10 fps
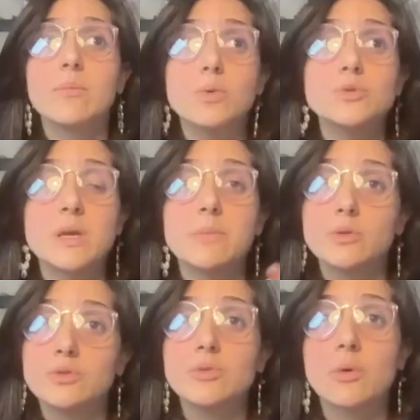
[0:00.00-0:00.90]
Most
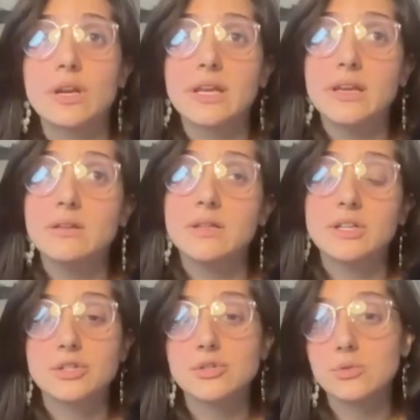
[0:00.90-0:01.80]
people do want to heal and they
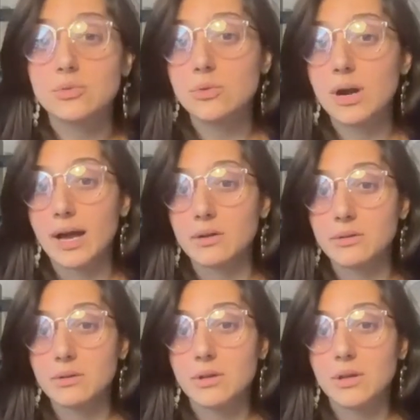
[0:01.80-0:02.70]
just don't know how.
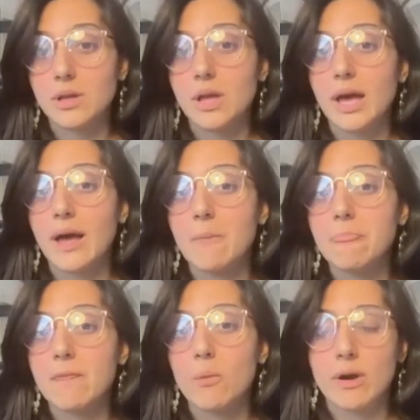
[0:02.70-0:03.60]

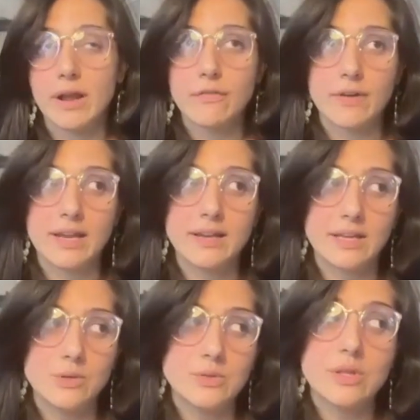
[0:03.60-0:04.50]
Where I find I
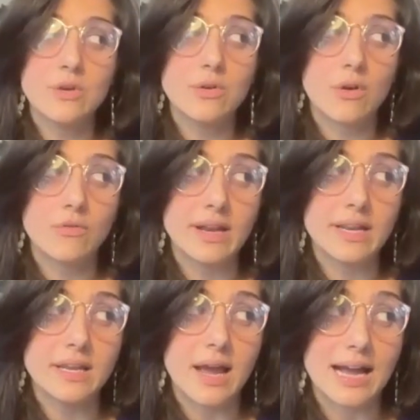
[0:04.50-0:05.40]
use the you're not
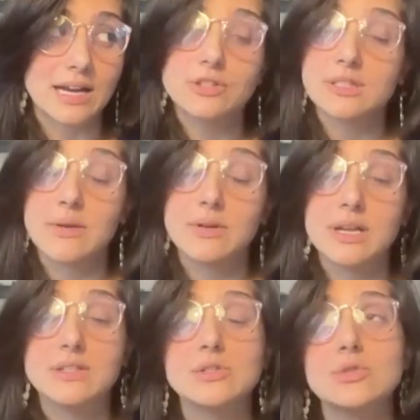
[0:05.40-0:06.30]
ready actually
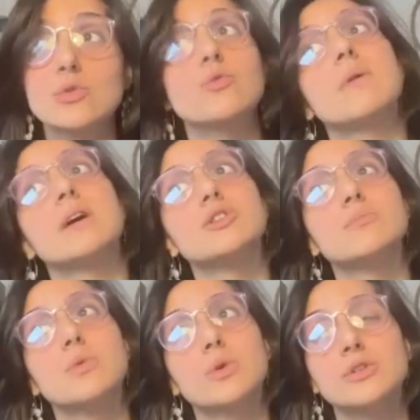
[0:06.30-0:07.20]
nowadays is so much
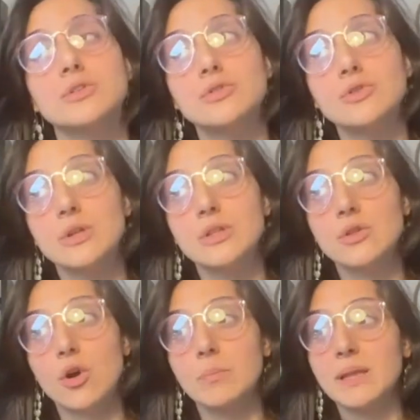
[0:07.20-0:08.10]
more to do with
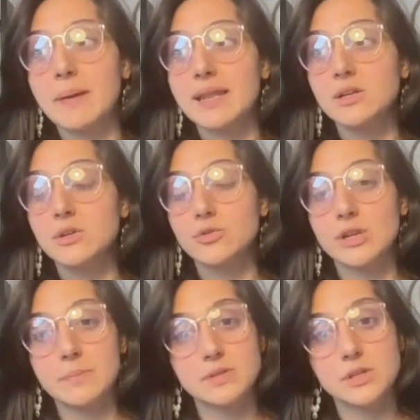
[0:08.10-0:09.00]
normally medical
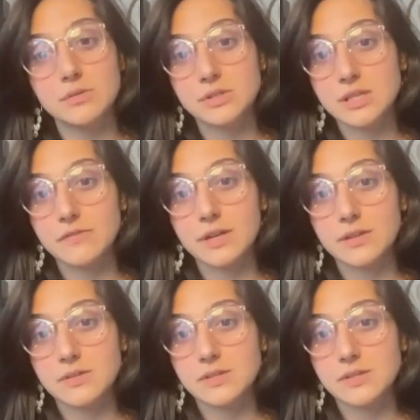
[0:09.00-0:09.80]
treatments they're receiving at the